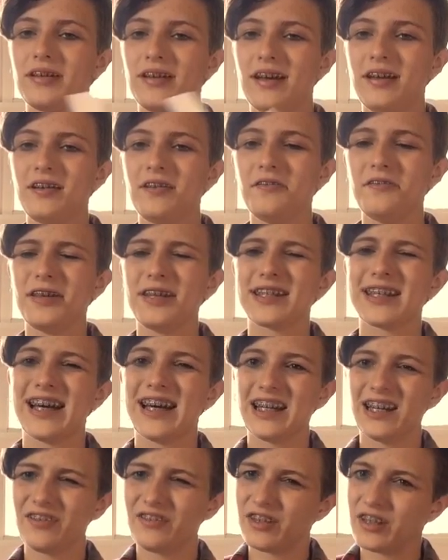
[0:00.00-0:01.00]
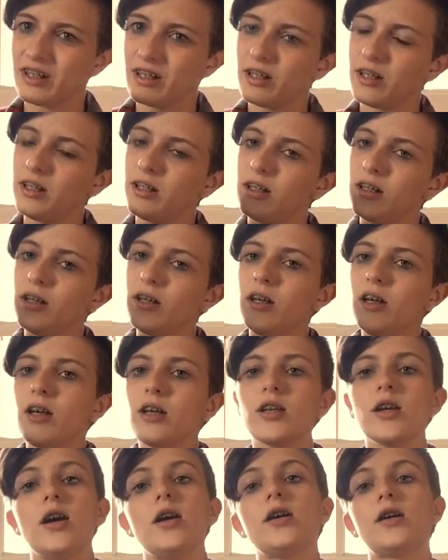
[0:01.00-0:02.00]
I know that's kind of a
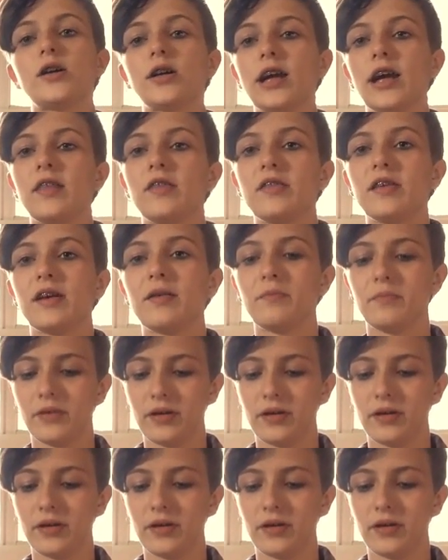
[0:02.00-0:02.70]
younger kid thing,